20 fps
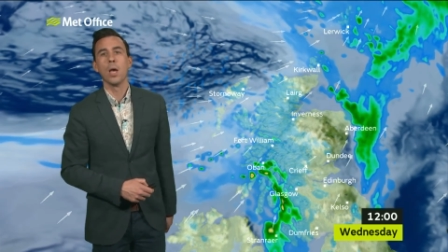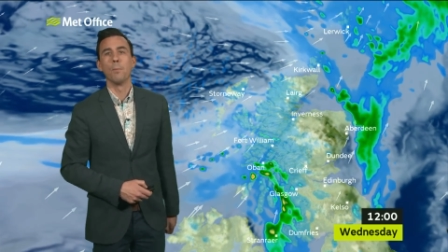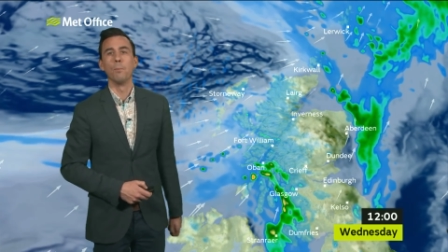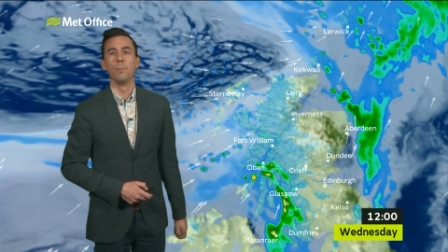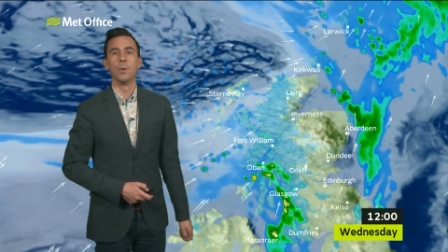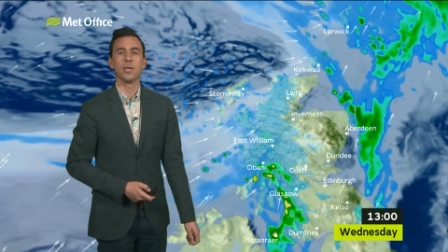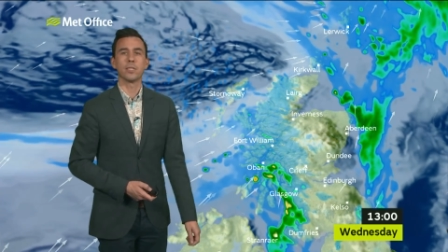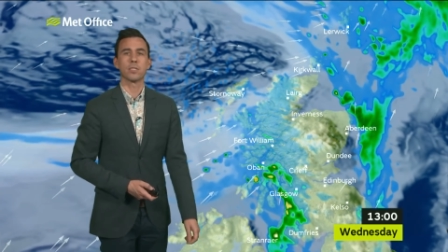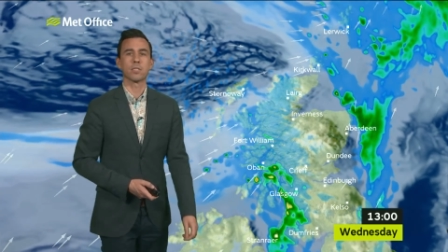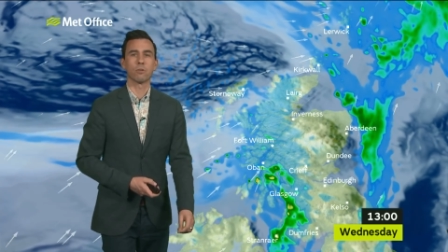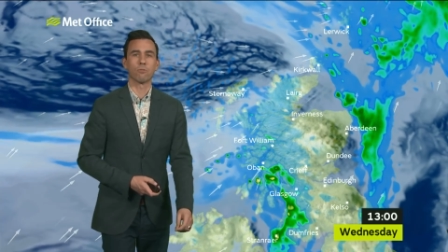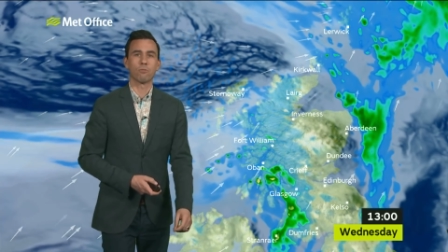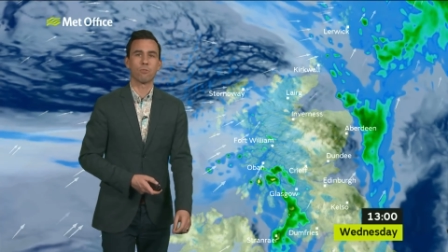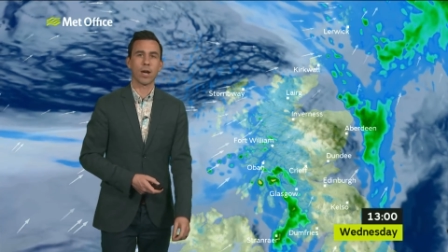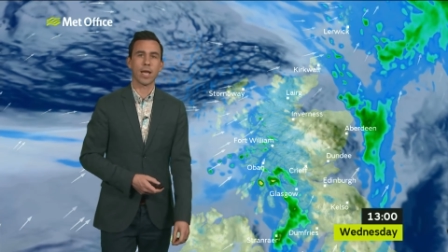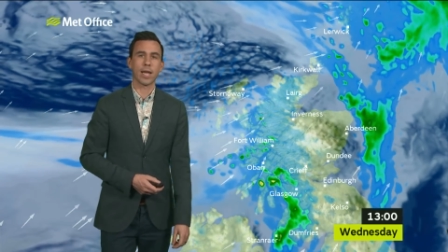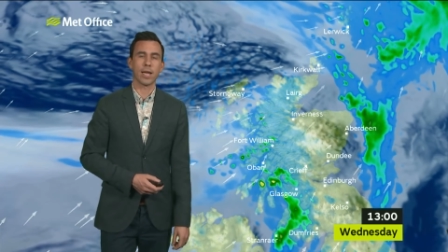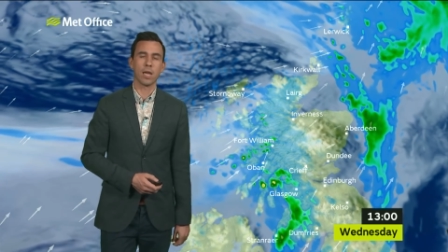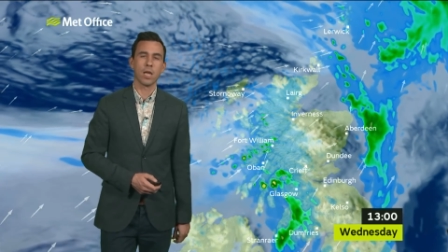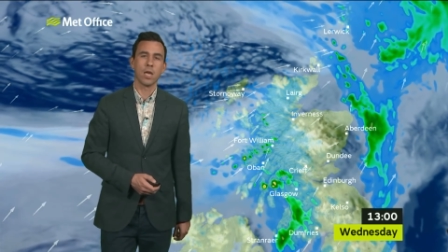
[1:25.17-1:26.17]
bursts of
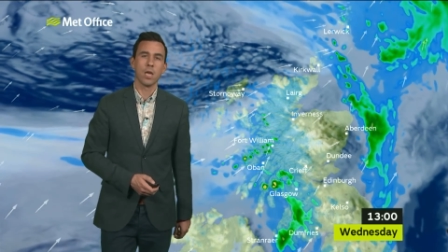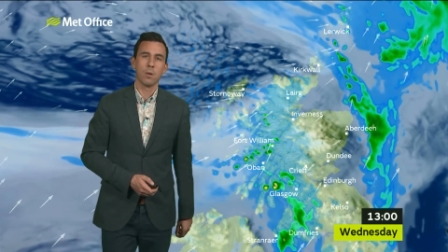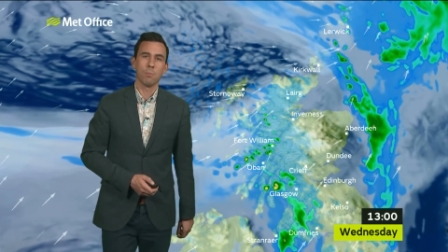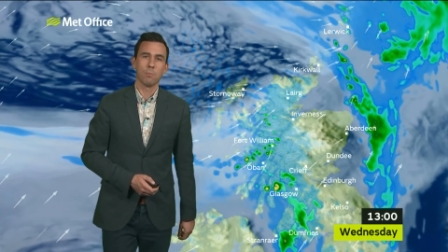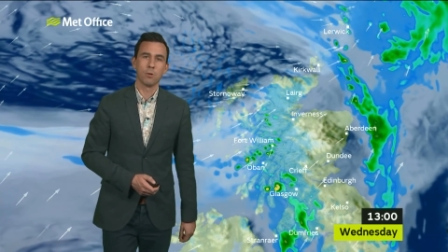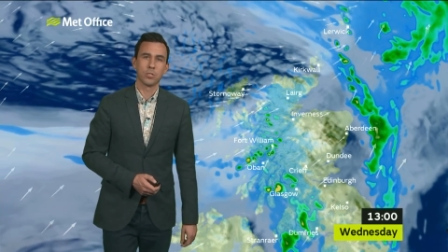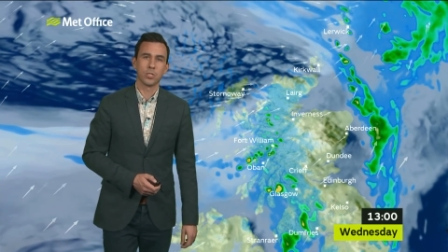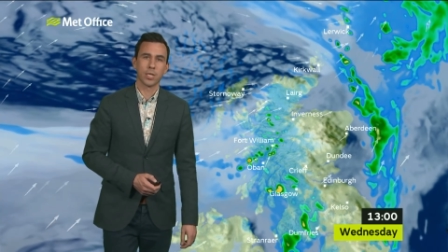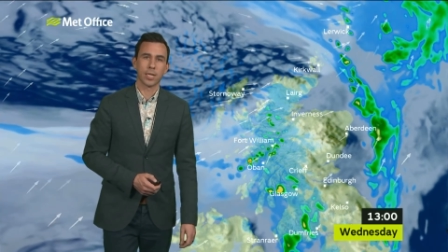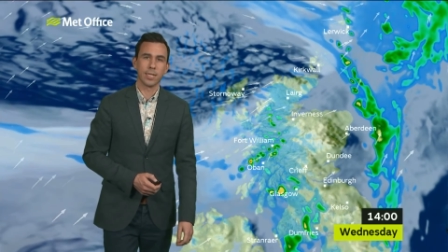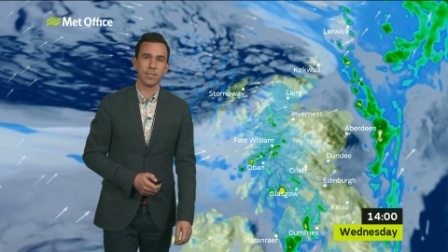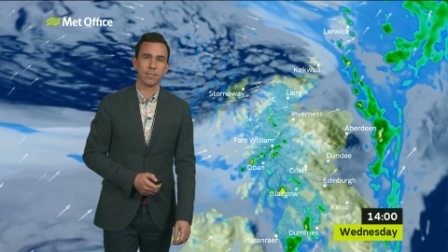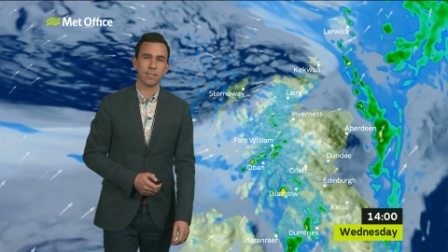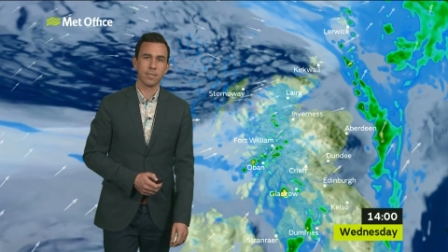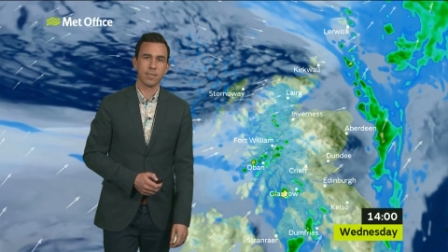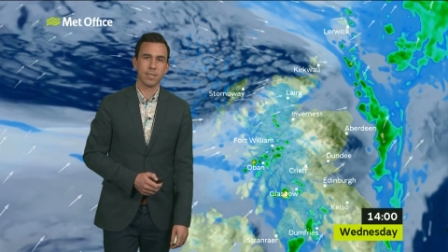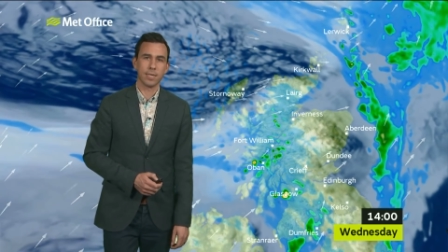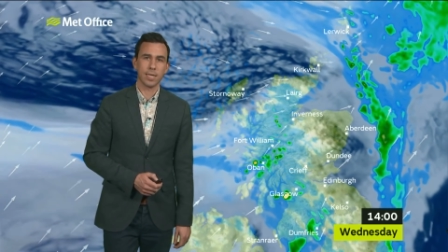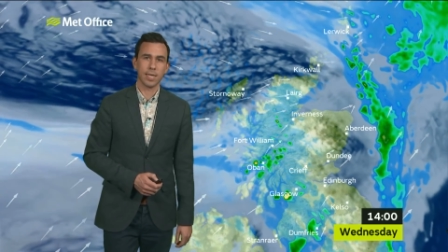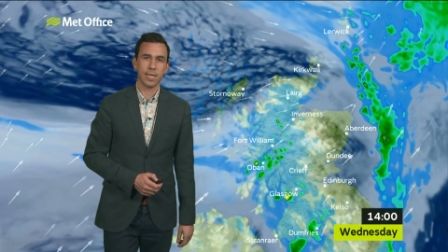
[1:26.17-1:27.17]
rain pushing
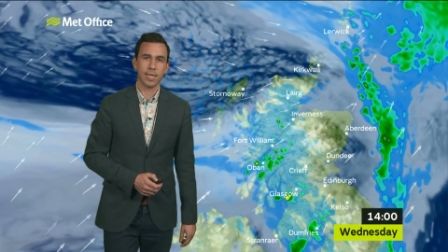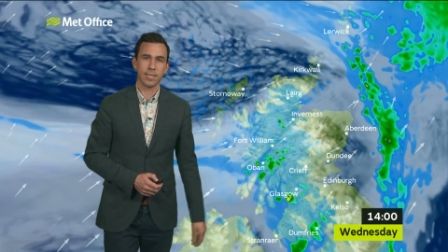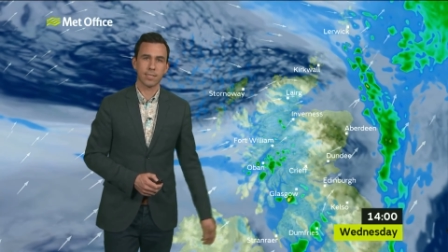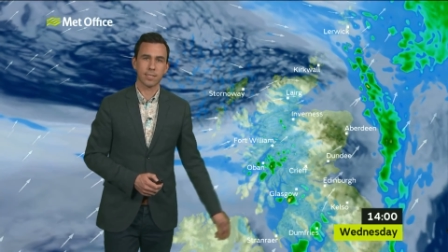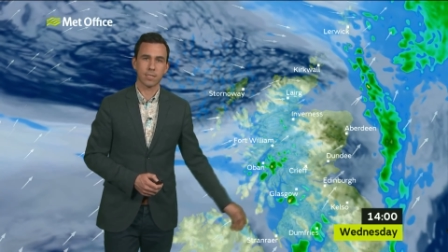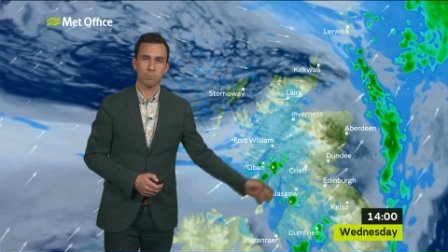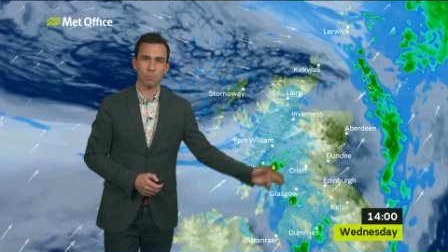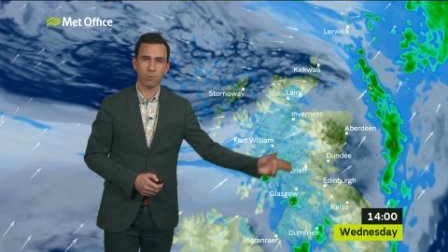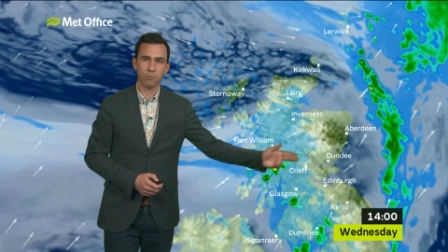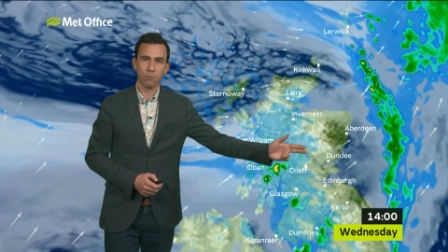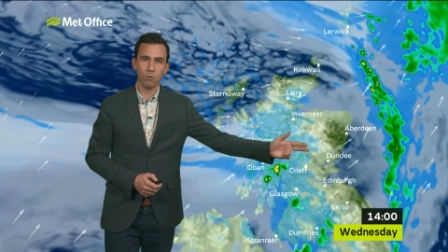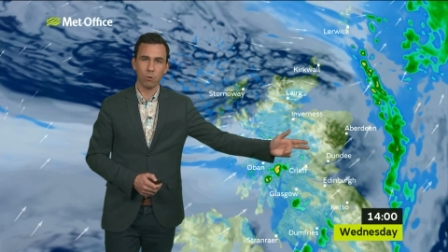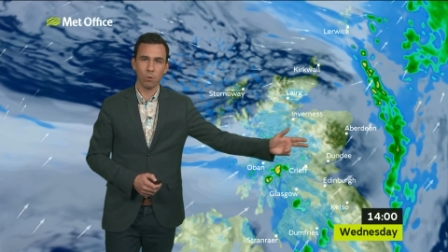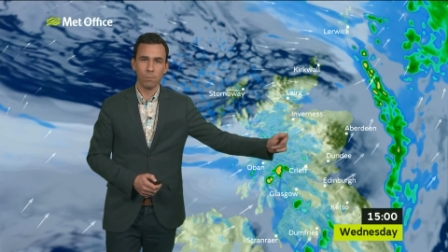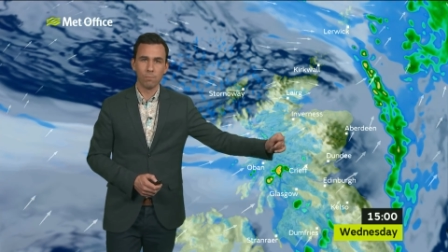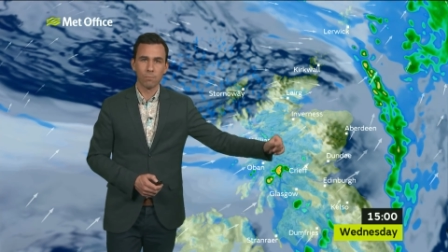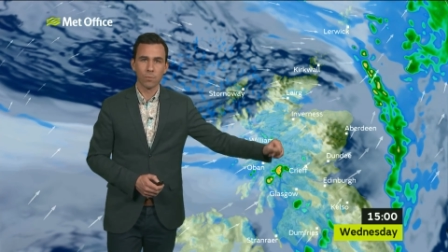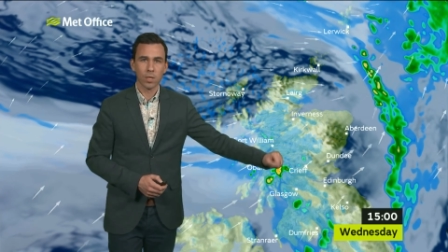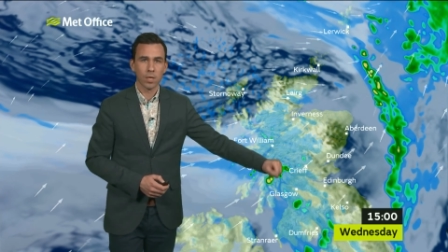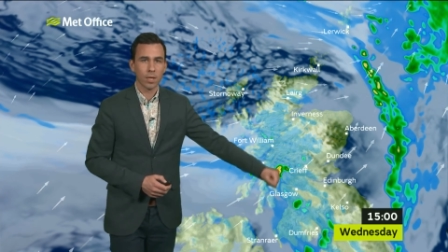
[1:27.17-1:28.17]
into the east before